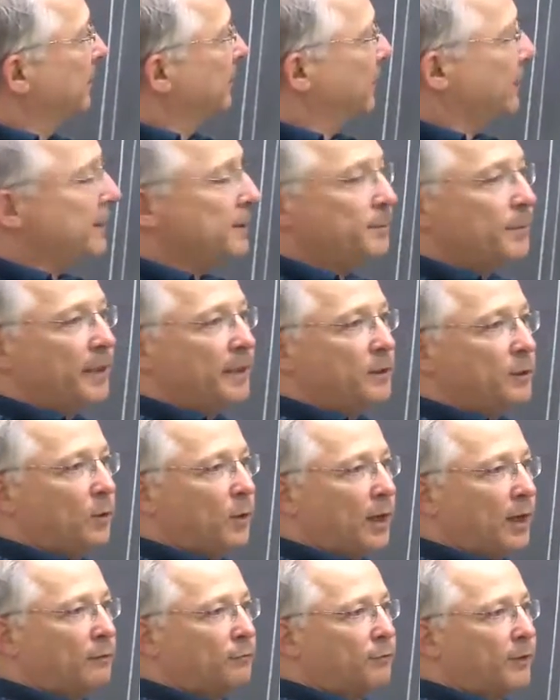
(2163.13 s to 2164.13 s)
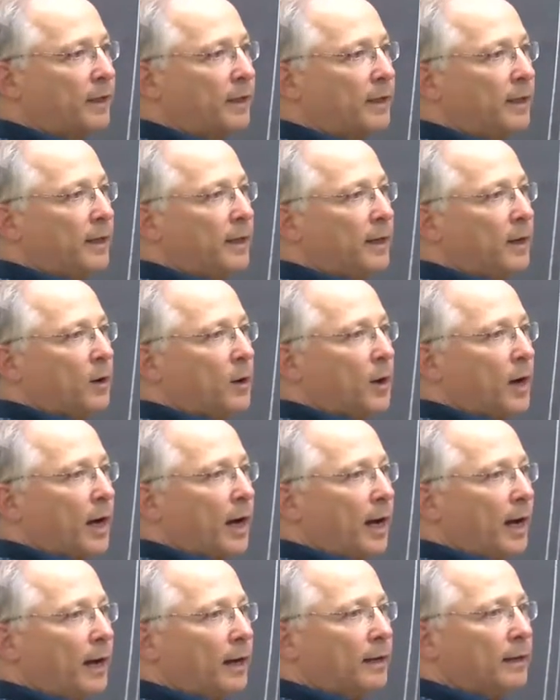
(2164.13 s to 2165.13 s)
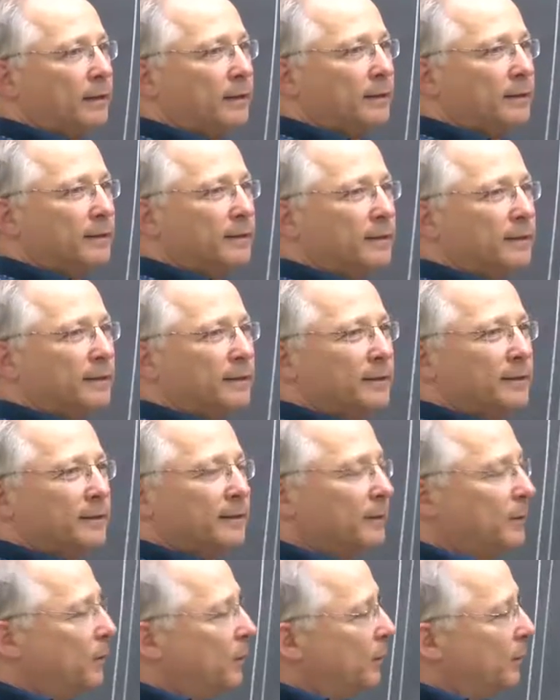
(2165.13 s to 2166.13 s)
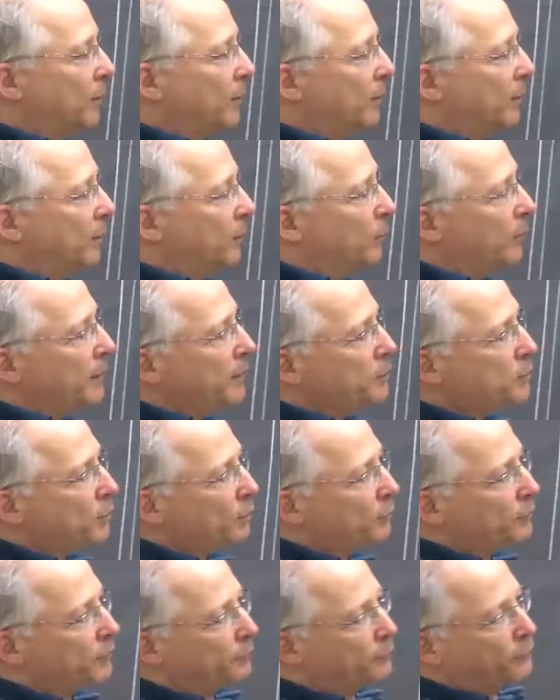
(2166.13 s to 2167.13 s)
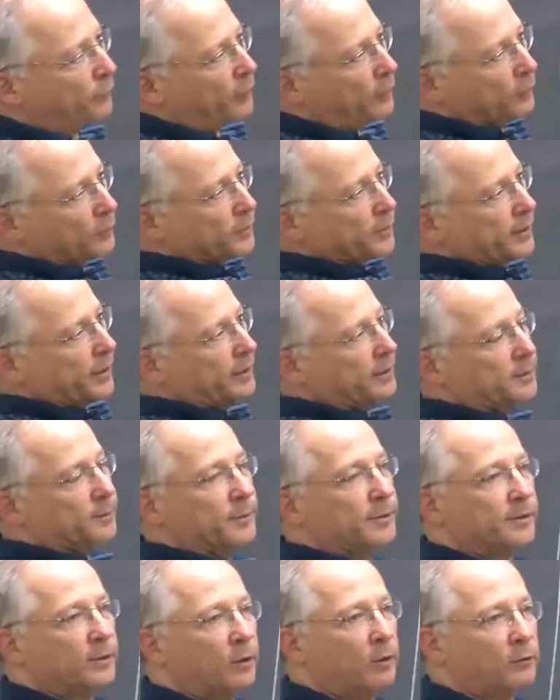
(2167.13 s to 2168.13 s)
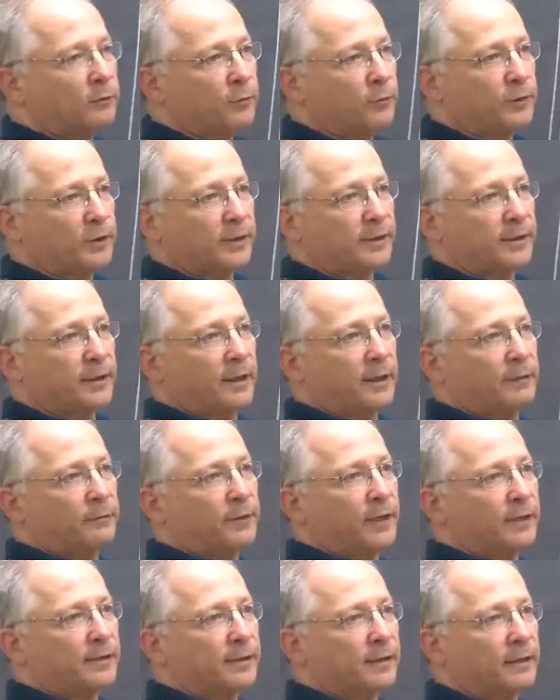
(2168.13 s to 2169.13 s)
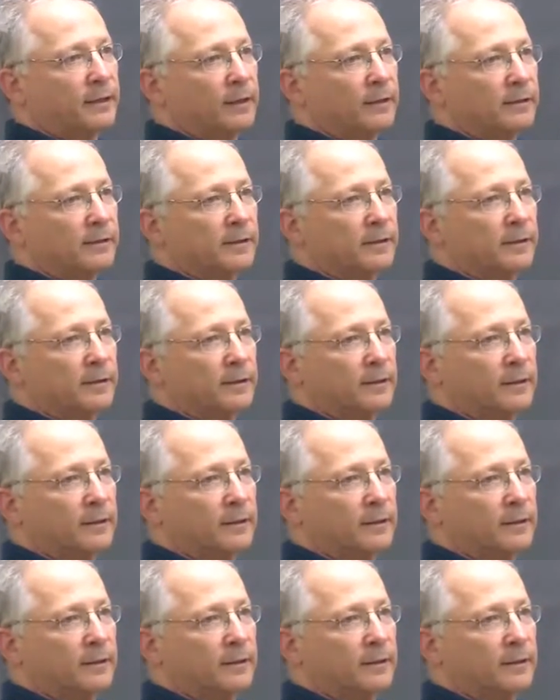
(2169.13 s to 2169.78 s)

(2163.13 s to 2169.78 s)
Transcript: This is my new alpha. How, which of the four statements hold for this guy, if that's the case?